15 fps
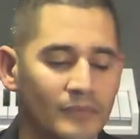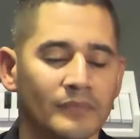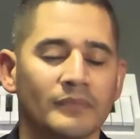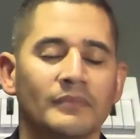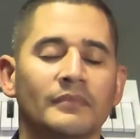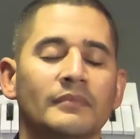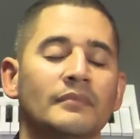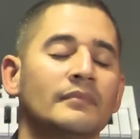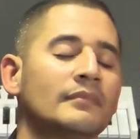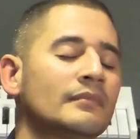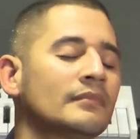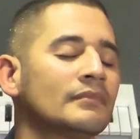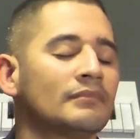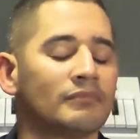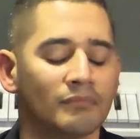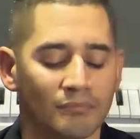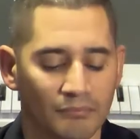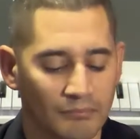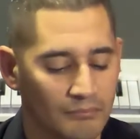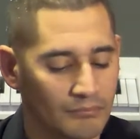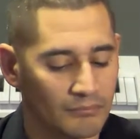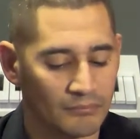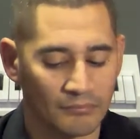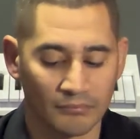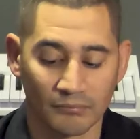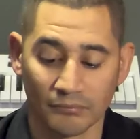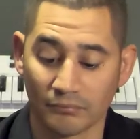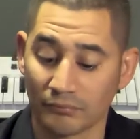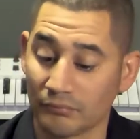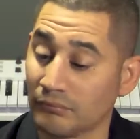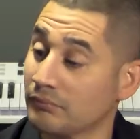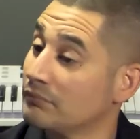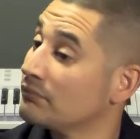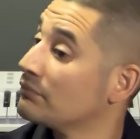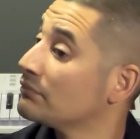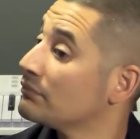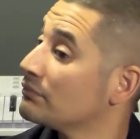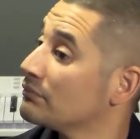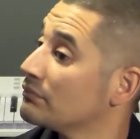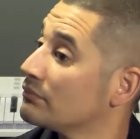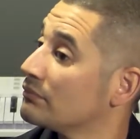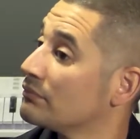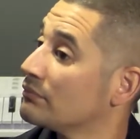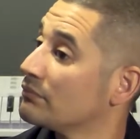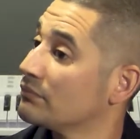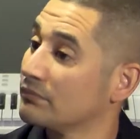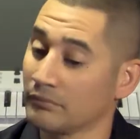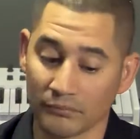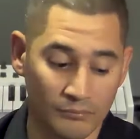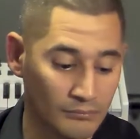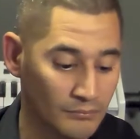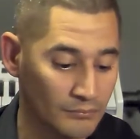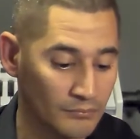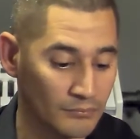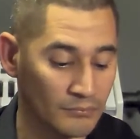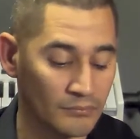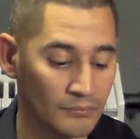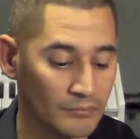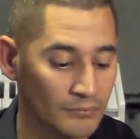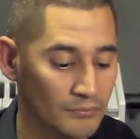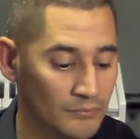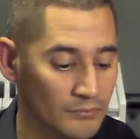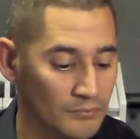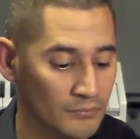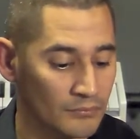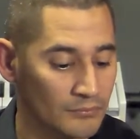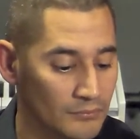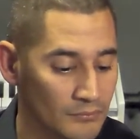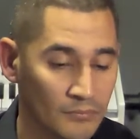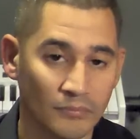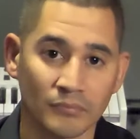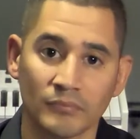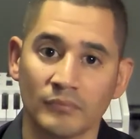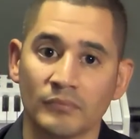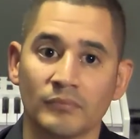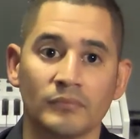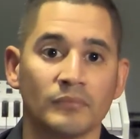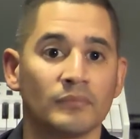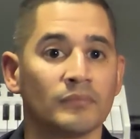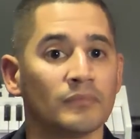(silence)